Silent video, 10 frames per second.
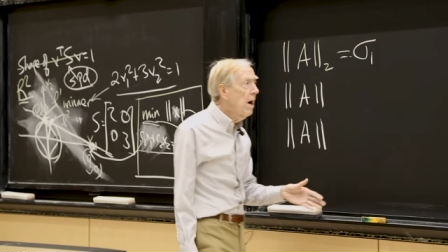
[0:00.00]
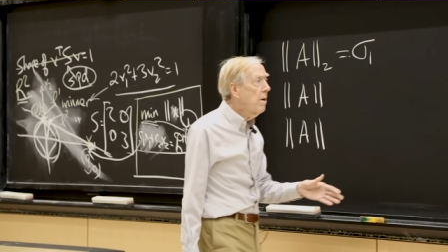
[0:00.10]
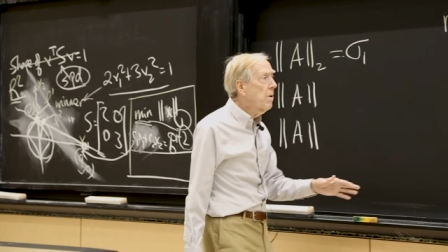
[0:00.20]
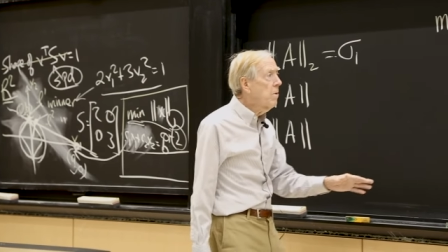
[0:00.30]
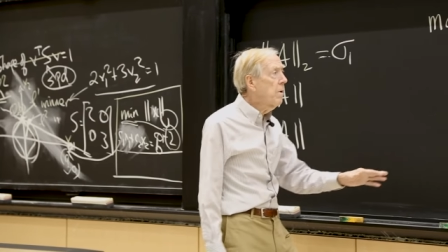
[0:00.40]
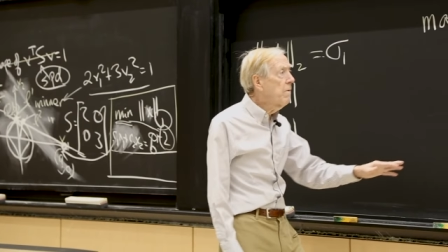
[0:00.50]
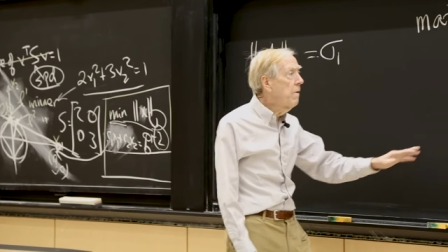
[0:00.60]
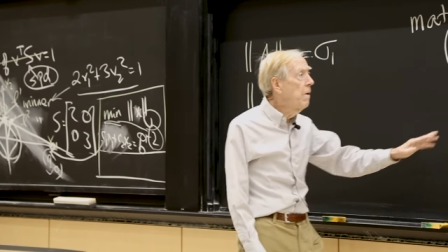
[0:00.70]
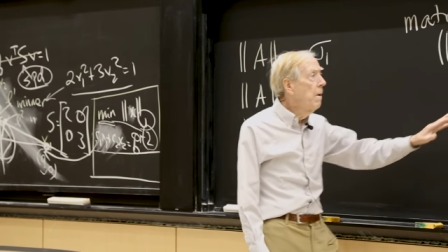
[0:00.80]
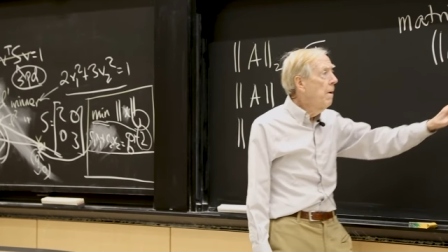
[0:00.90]
value of
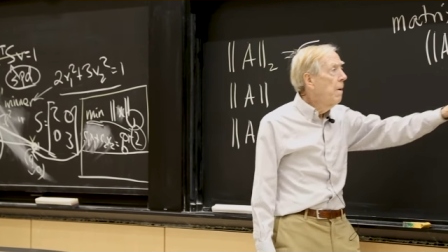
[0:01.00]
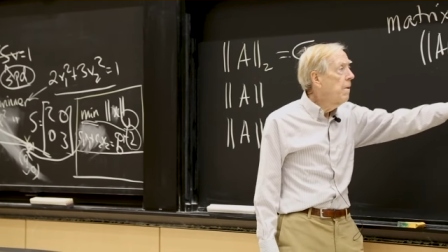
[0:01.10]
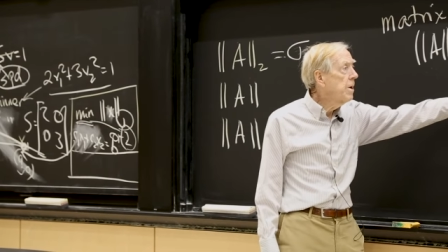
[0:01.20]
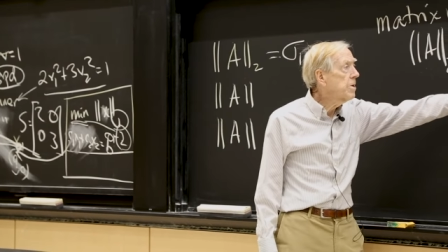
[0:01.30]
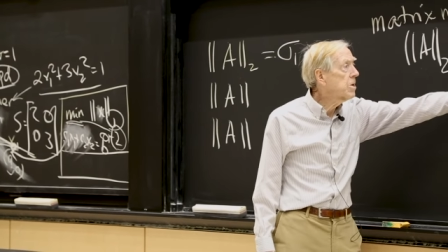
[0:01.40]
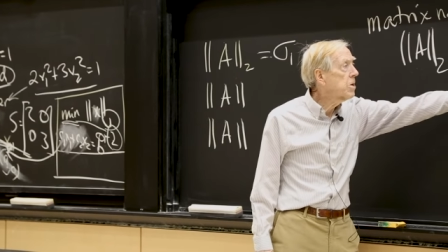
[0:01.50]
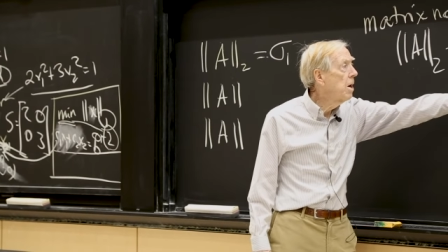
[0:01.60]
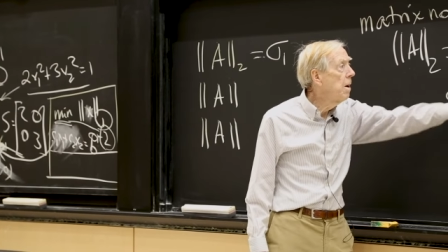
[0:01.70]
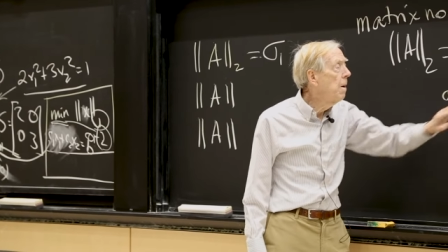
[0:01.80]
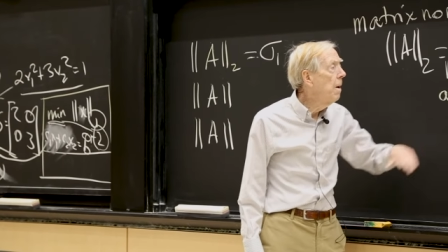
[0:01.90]
this,
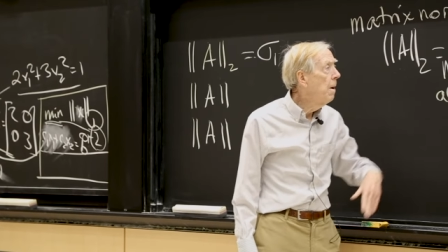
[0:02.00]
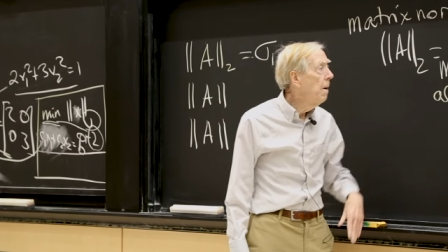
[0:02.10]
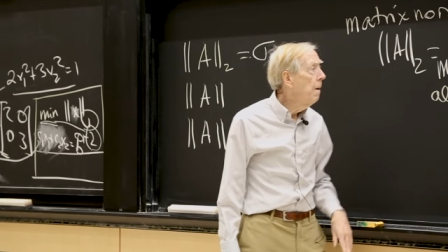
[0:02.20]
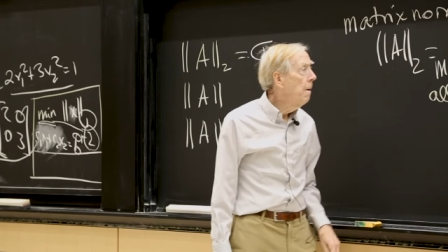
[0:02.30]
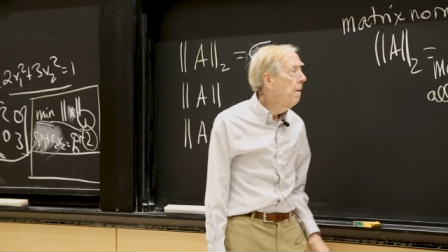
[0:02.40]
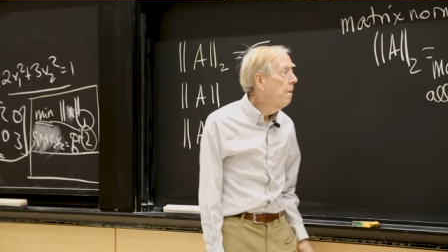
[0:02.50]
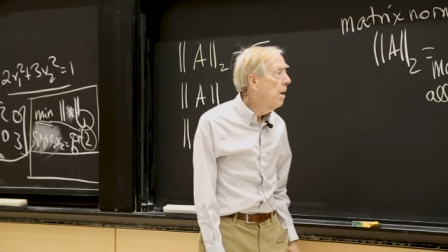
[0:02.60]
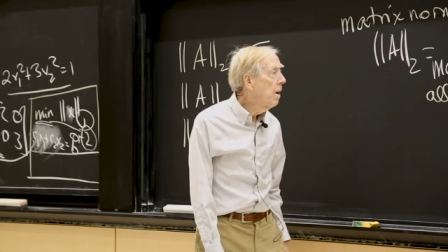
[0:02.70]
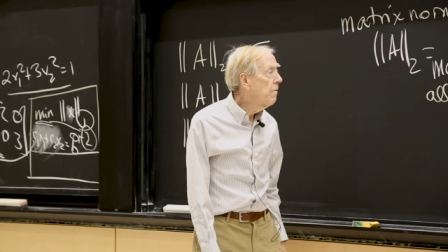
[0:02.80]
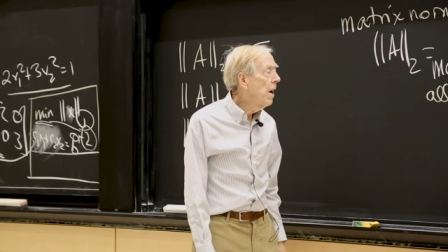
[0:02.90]

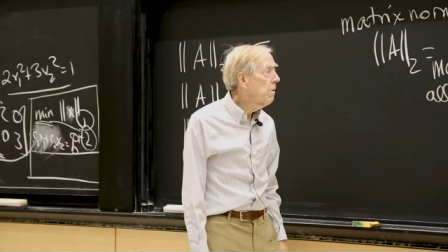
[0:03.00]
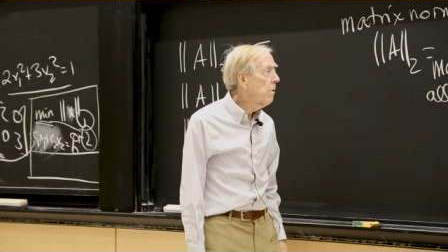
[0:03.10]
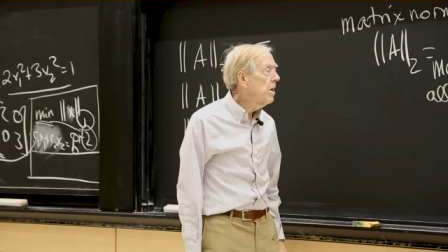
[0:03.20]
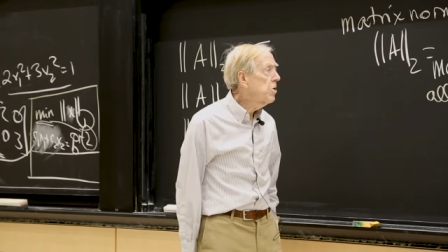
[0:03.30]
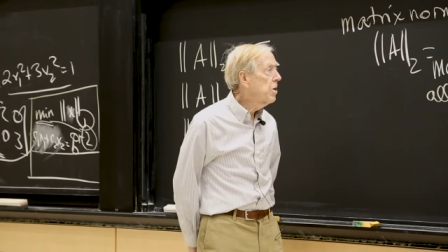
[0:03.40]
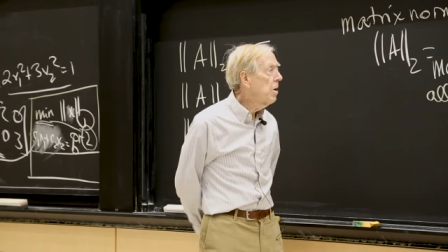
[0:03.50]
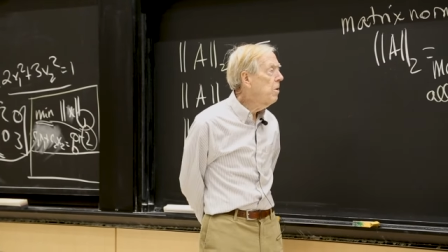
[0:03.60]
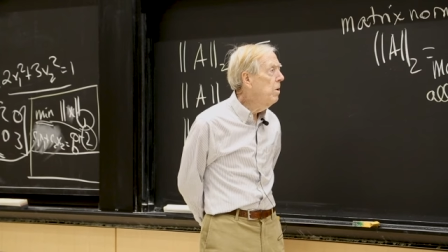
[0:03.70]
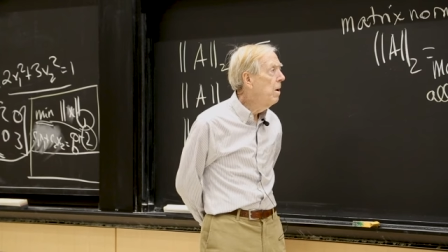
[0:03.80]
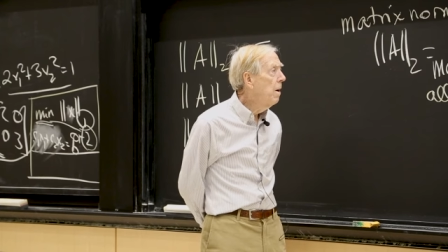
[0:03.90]
of that
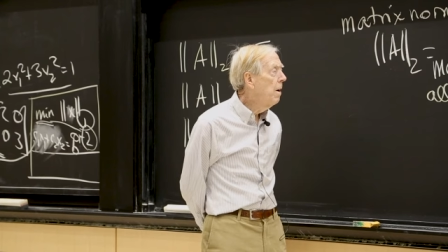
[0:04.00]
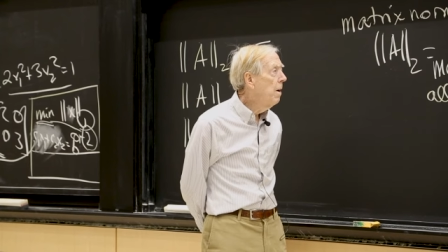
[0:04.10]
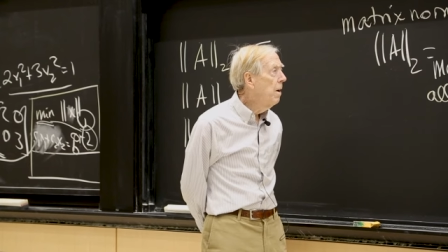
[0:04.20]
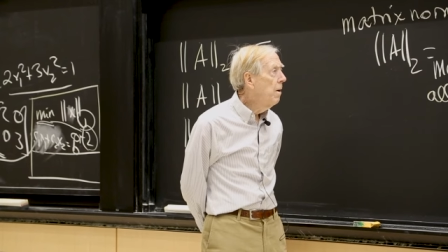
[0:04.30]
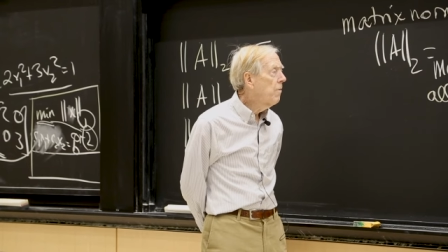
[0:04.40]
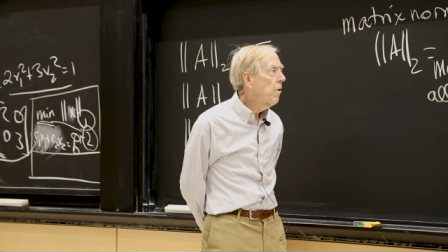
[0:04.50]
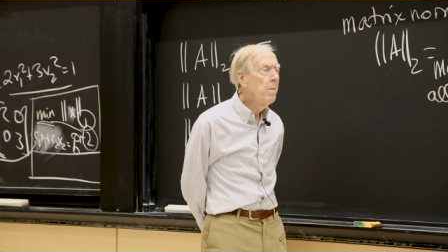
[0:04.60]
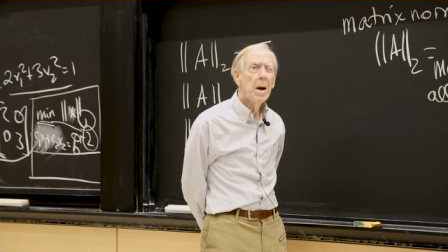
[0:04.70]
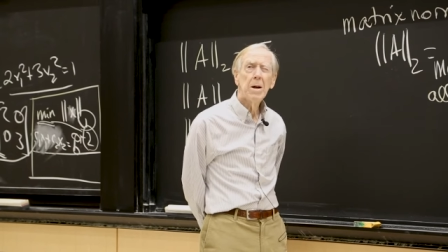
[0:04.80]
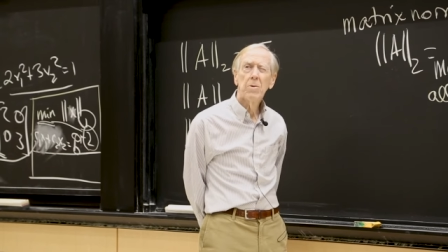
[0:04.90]
ratio for
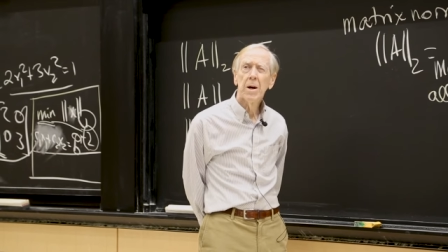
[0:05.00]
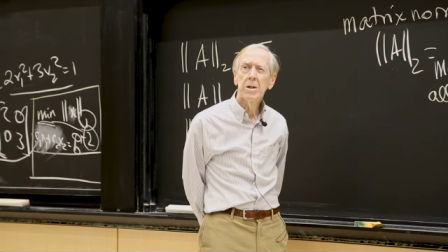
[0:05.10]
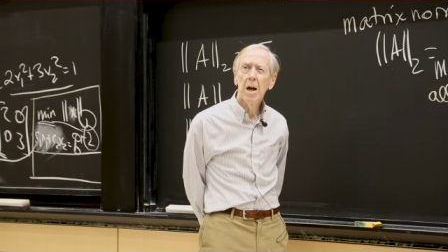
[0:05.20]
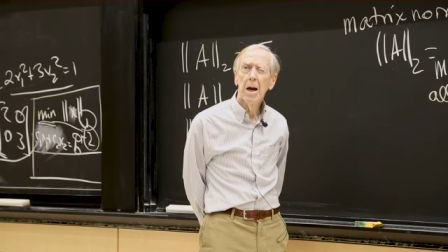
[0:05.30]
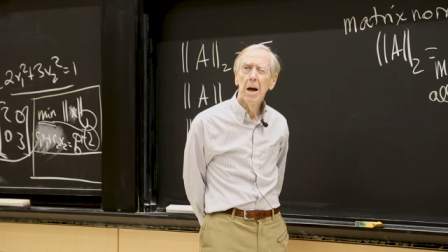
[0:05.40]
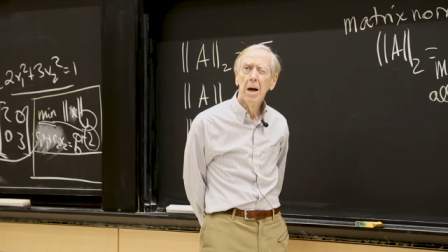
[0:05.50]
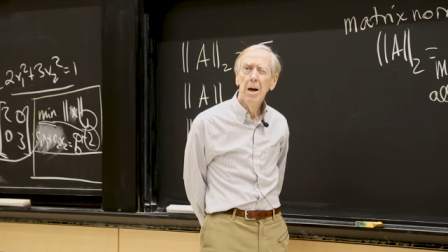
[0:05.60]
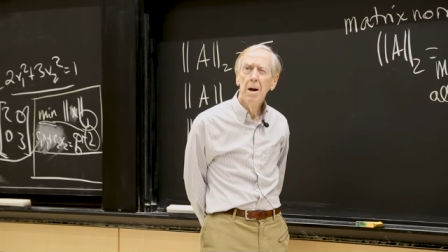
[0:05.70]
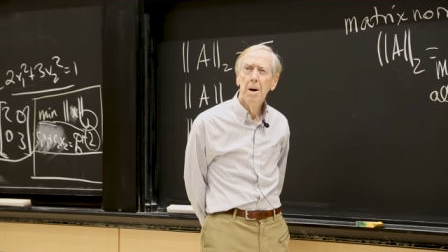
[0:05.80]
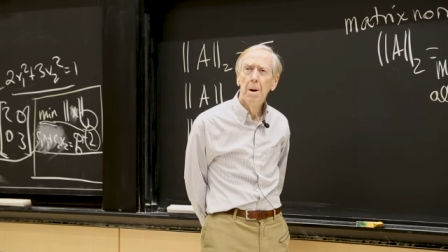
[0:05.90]
a matrix
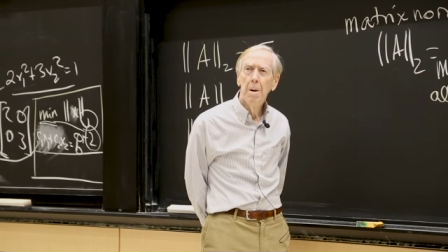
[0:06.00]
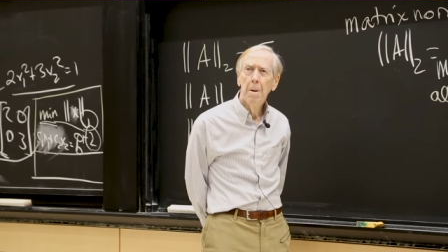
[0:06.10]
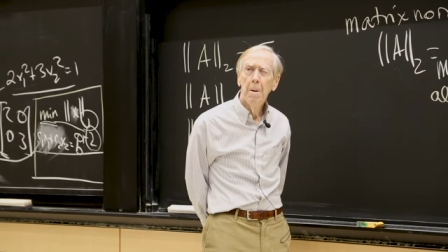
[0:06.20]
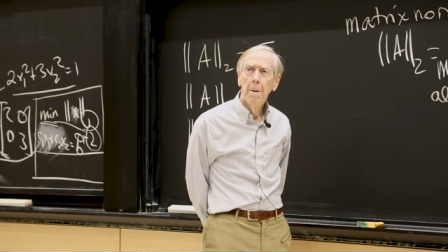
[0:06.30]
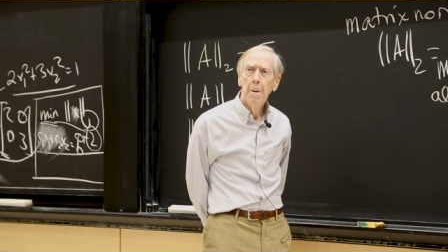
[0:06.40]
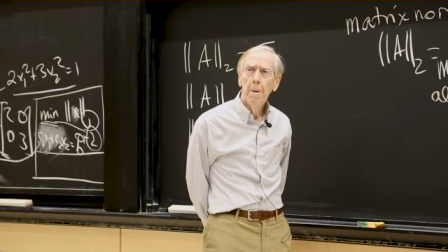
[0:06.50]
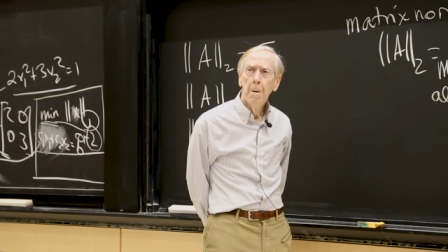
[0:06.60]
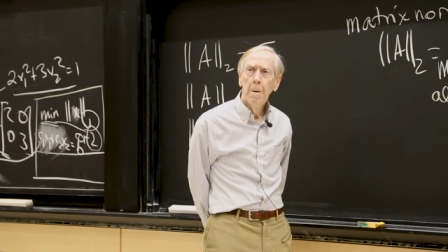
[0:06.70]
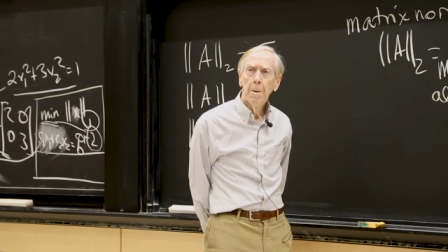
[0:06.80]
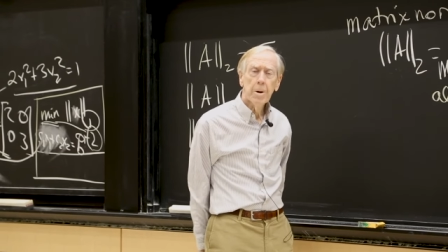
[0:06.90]
A?
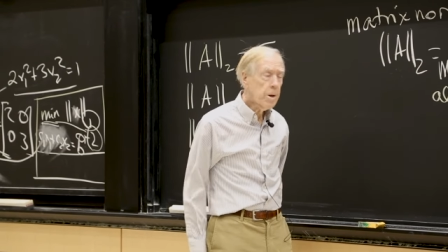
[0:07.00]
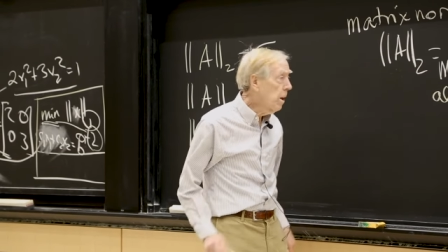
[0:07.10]
The